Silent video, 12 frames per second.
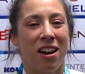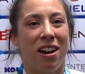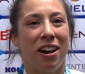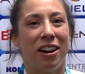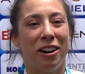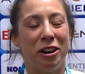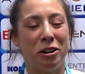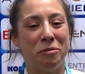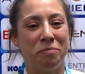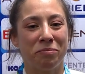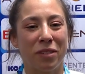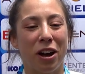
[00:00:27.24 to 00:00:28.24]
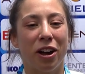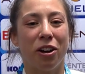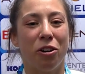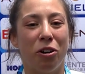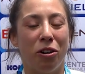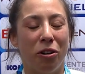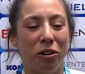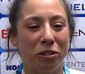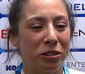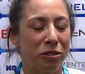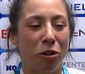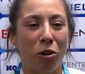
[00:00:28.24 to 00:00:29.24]
Um, I,
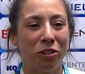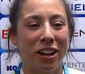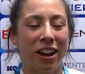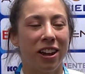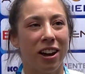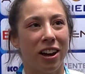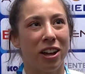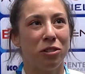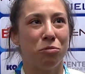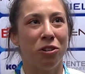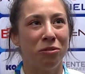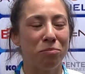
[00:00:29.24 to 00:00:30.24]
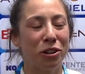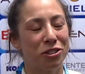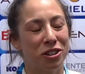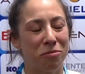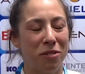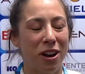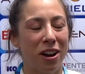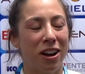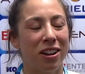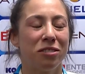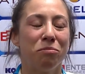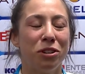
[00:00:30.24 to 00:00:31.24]
the whole day I had one picture in my
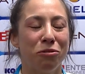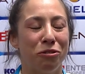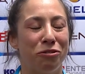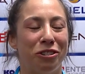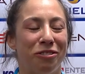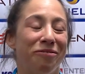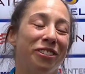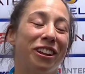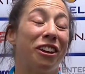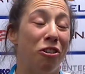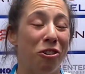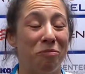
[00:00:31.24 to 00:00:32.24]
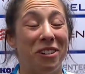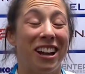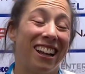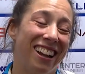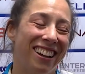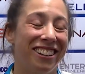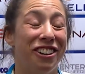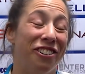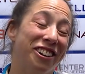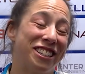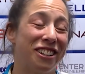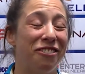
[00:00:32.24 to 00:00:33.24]
head, me with the gold medal, no
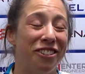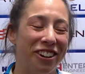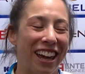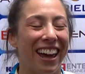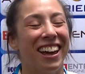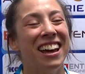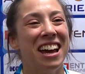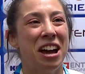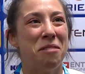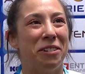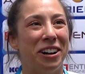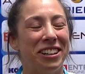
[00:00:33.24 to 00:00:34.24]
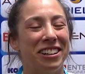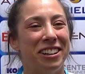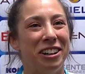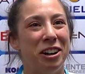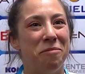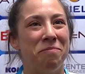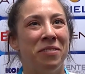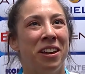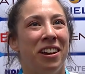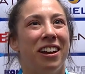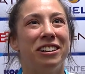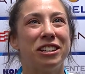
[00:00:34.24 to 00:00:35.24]
it's silver, okay, but um,
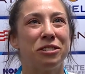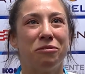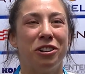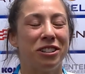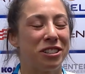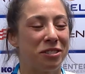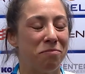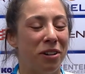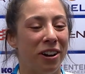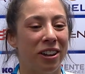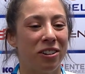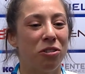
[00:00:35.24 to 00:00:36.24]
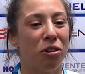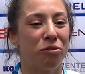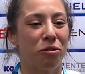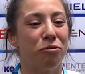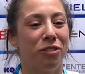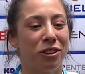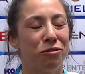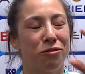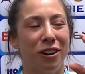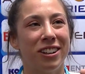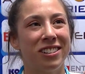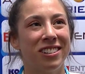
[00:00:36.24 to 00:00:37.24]
and this was my goal from fight to
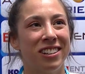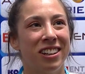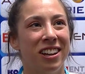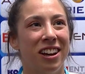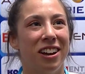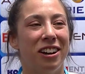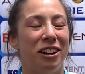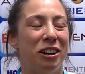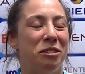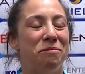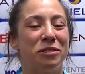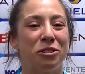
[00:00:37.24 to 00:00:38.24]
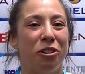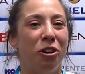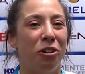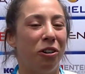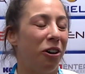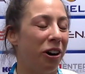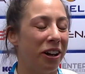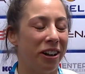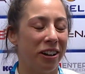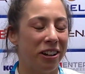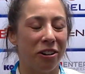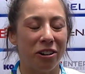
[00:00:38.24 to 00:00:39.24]
fight, um, so
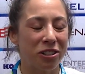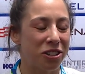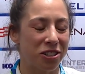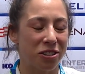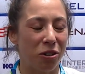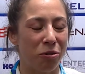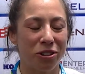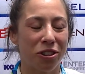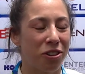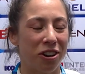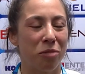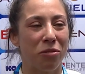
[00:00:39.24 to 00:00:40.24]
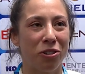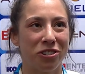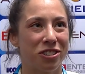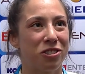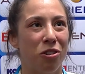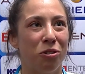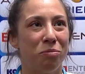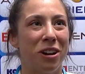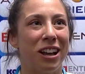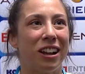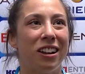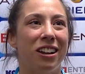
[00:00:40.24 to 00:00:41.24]
I just always thought about this gold
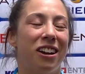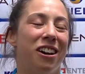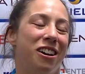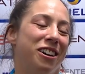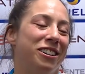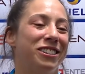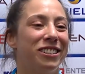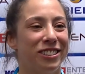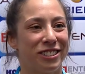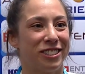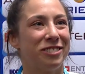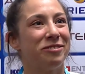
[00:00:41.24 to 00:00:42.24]
medal, and yes.